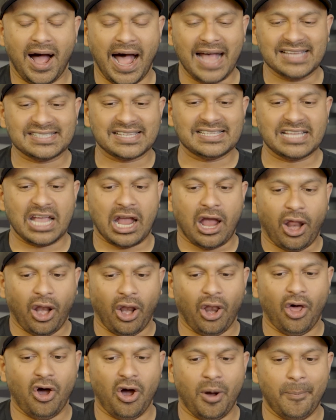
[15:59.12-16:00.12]
us as a
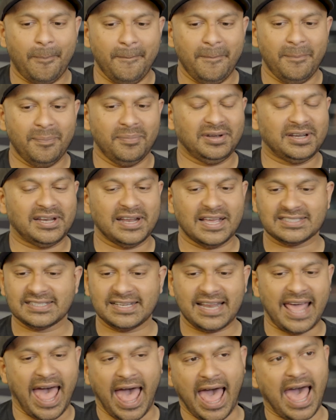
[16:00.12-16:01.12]
globe
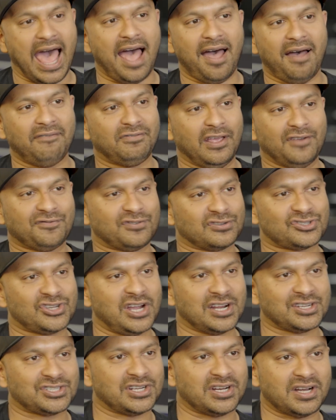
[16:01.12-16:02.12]
doesn't have the
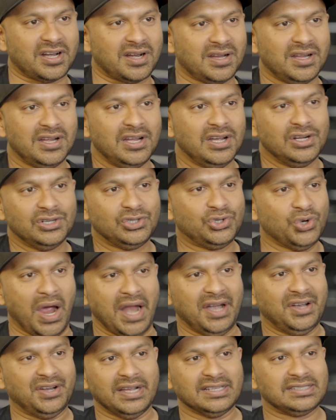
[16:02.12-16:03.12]
infrastructure to
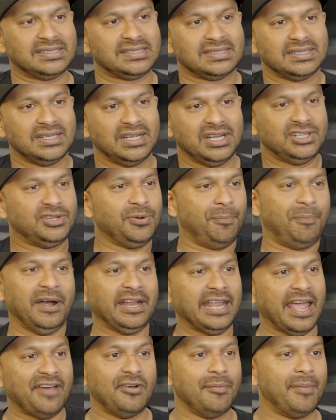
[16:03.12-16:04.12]
address, to
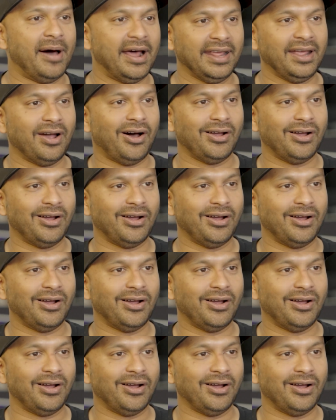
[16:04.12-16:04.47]
bring everybody